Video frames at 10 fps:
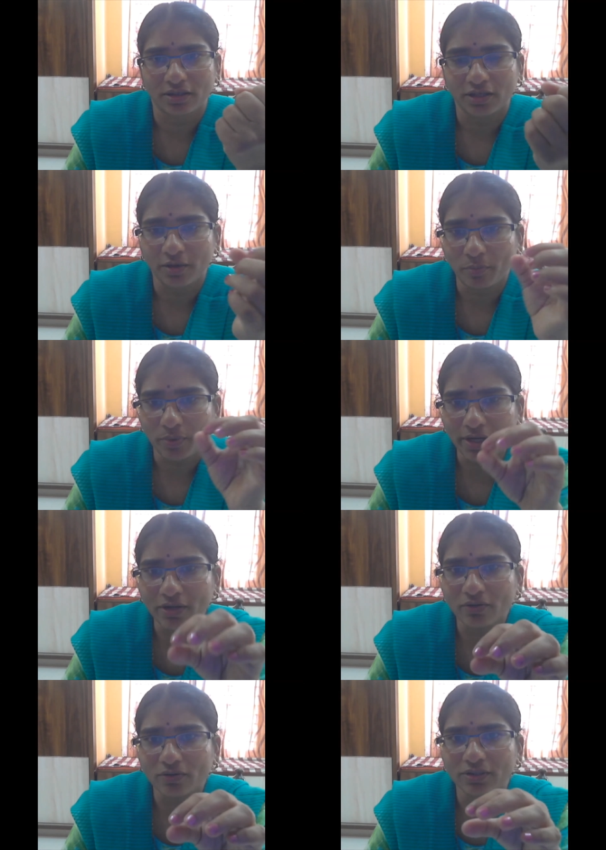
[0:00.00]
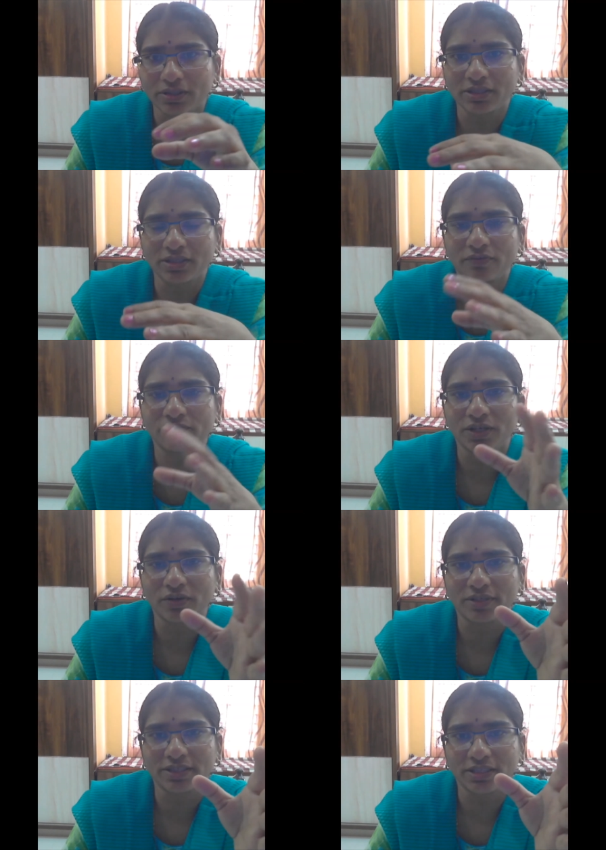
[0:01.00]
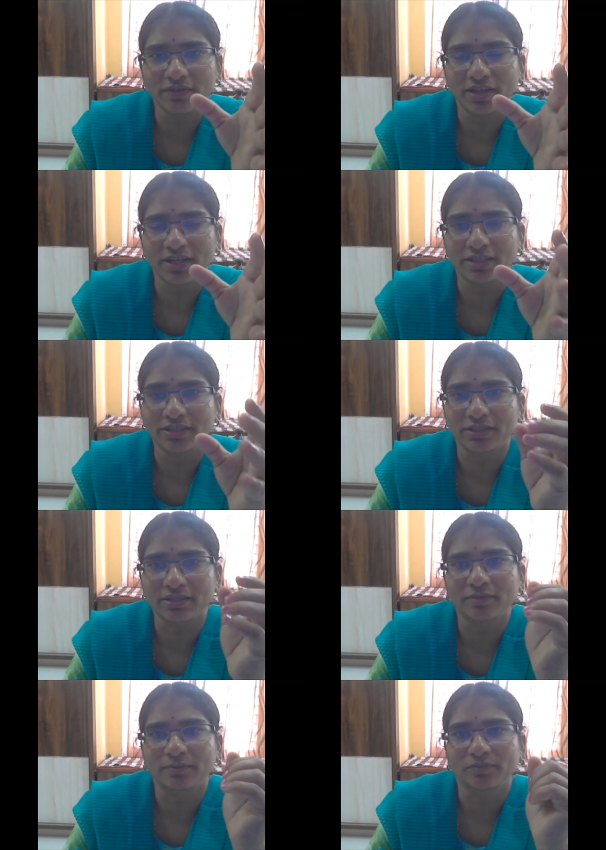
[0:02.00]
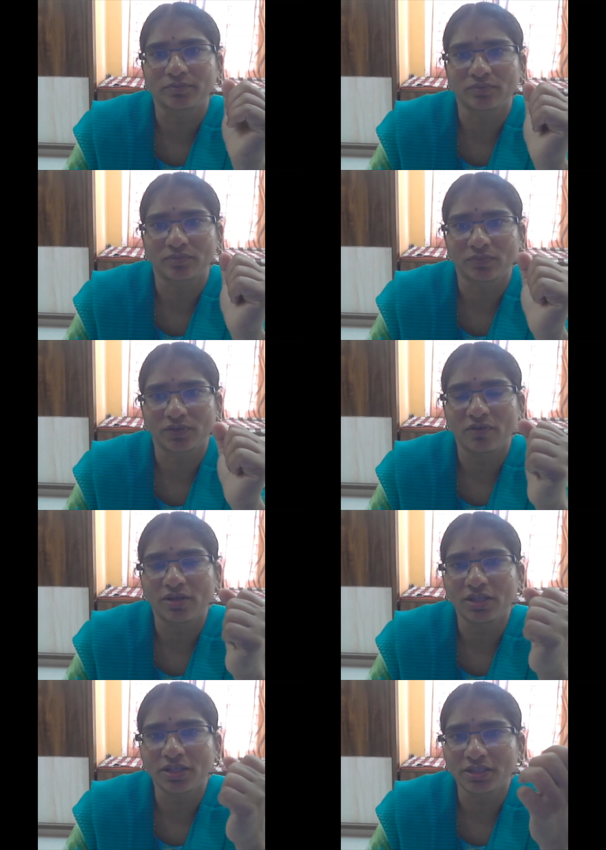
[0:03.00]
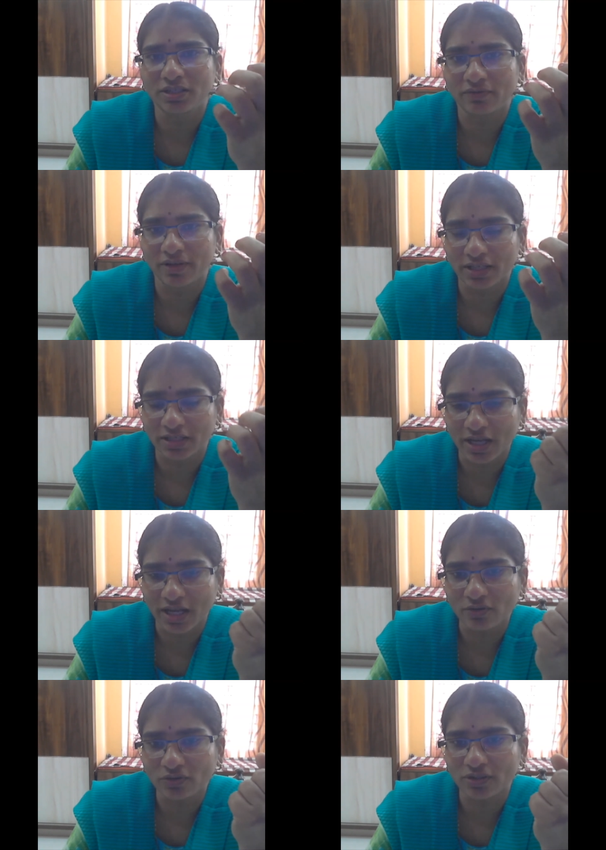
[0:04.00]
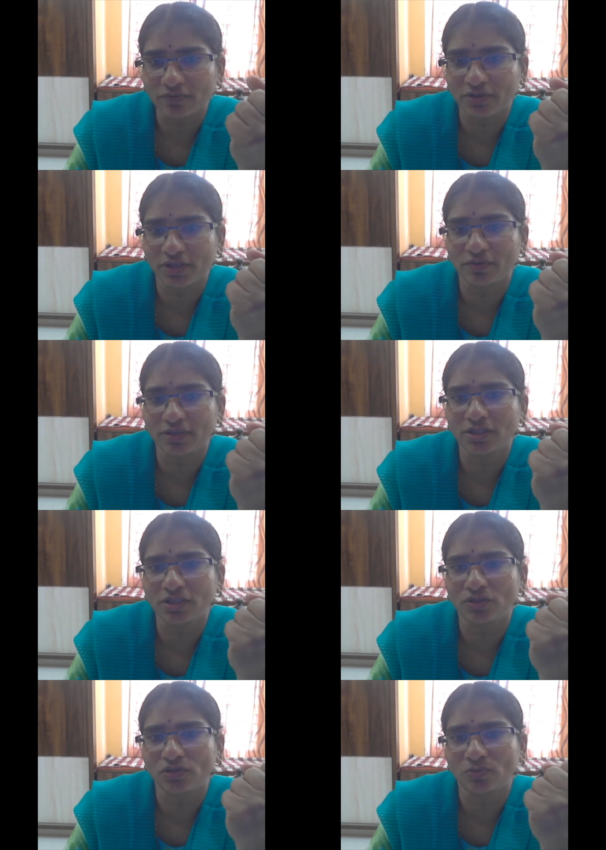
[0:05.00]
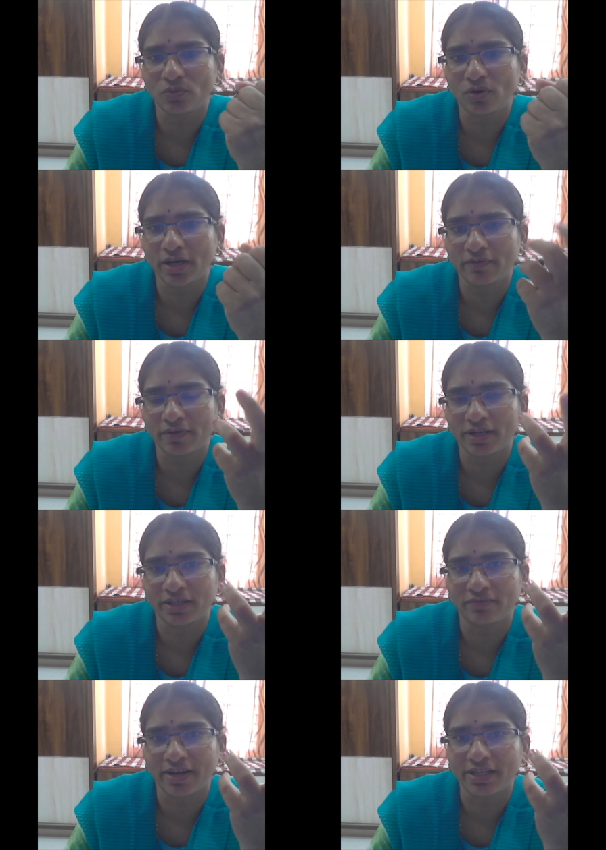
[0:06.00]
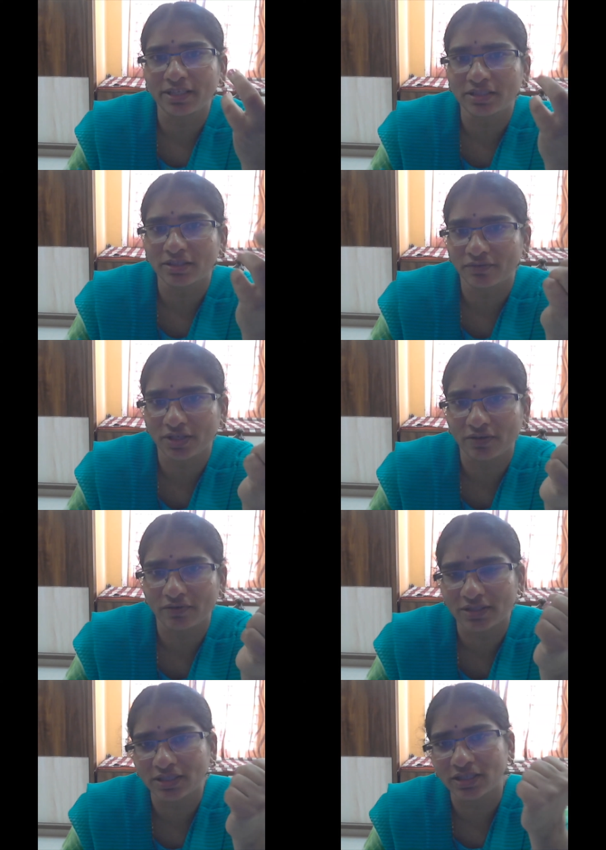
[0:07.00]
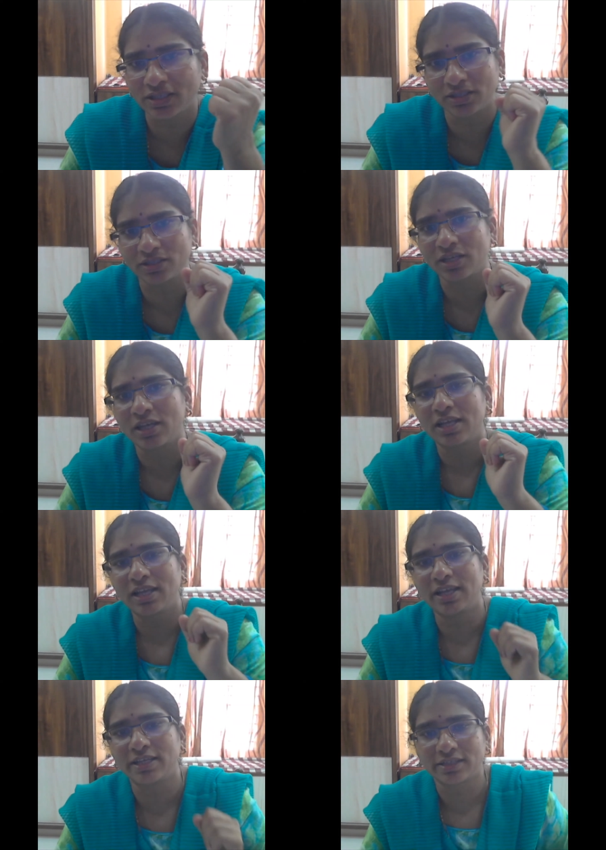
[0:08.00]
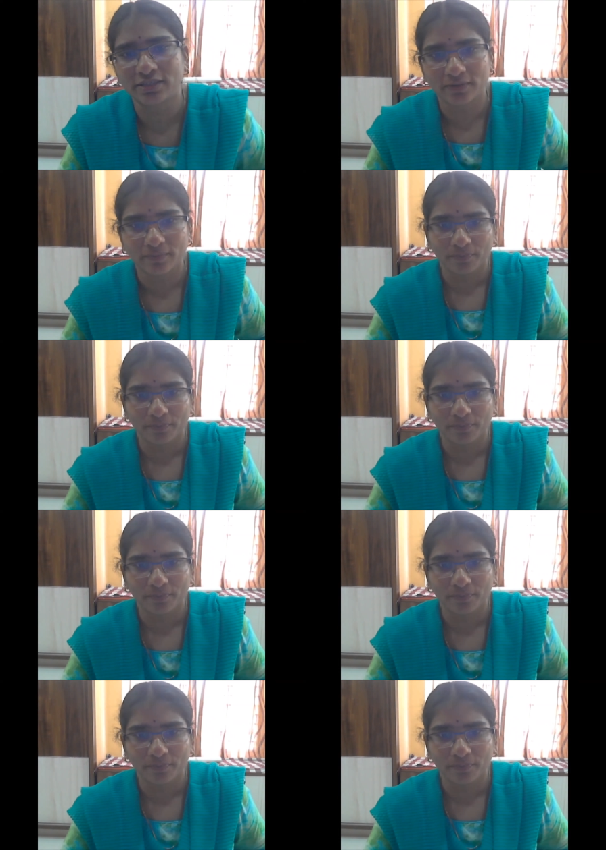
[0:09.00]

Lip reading: Depending on this, the frequency varies. When it narrows, the frequency is more, and when it widens, the frequency is less.